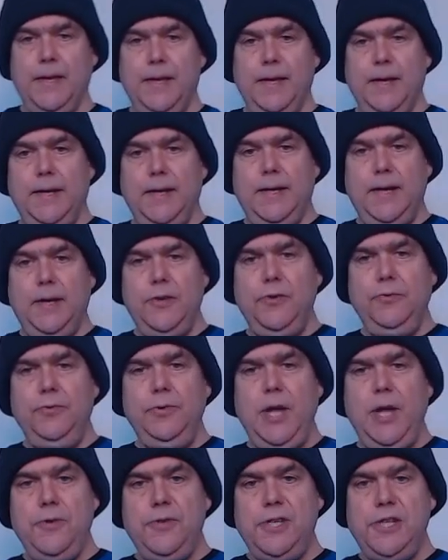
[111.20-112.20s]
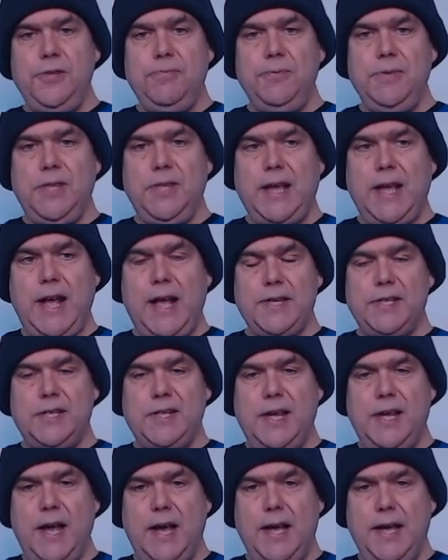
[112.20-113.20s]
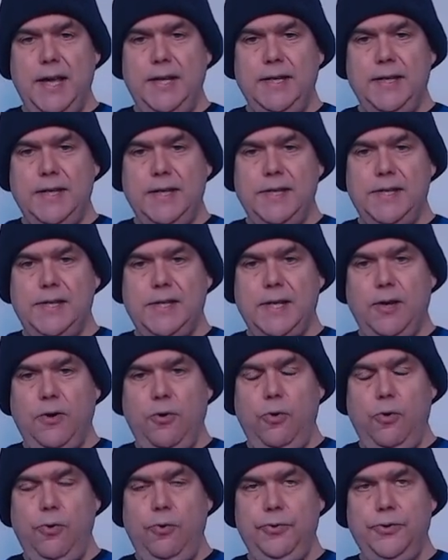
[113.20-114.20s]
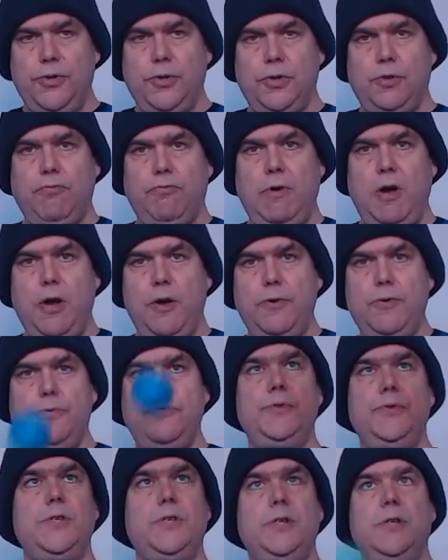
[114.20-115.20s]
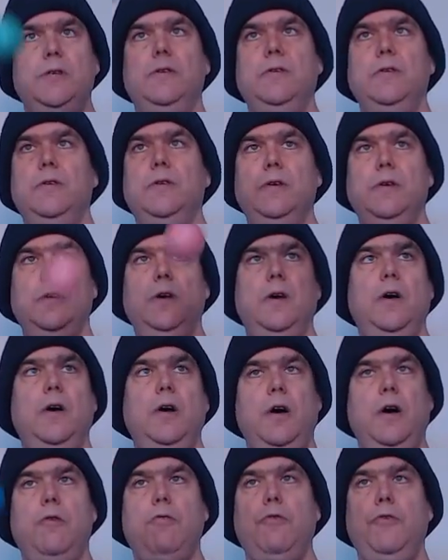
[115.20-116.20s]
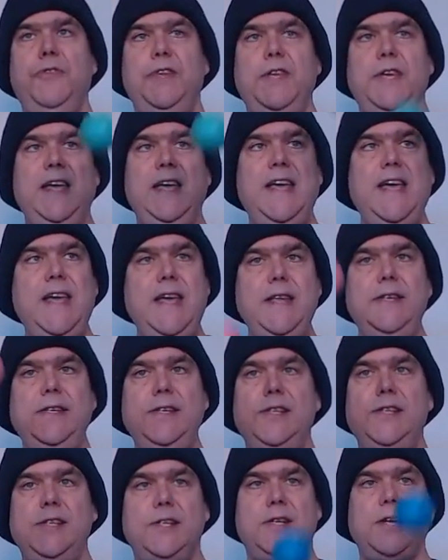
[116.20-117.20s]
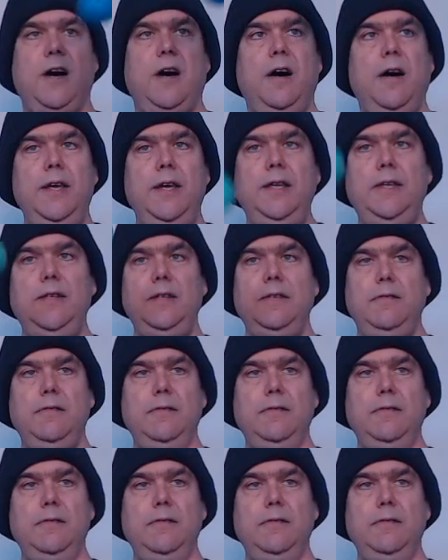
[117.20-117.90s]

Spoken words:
Now you'll notice with the cascade is that all the throws are on the inside